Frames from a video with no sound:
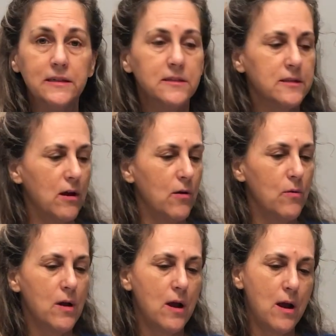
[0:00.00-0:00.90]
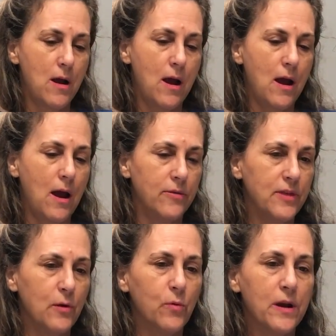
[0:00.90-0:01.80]
so I
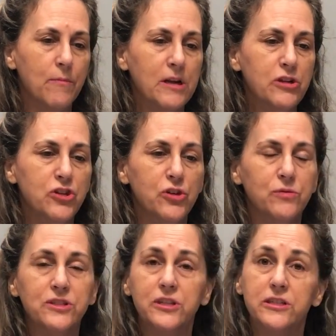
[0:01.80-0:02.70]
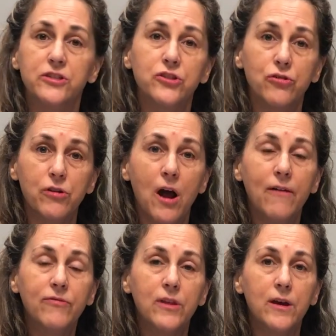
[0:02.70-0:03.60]
think what I'm going to do is just turn
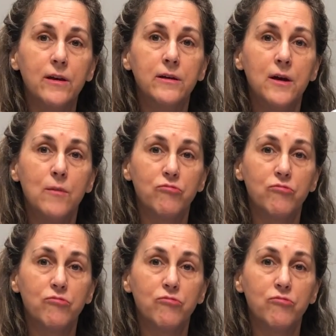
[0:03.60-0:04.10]
off the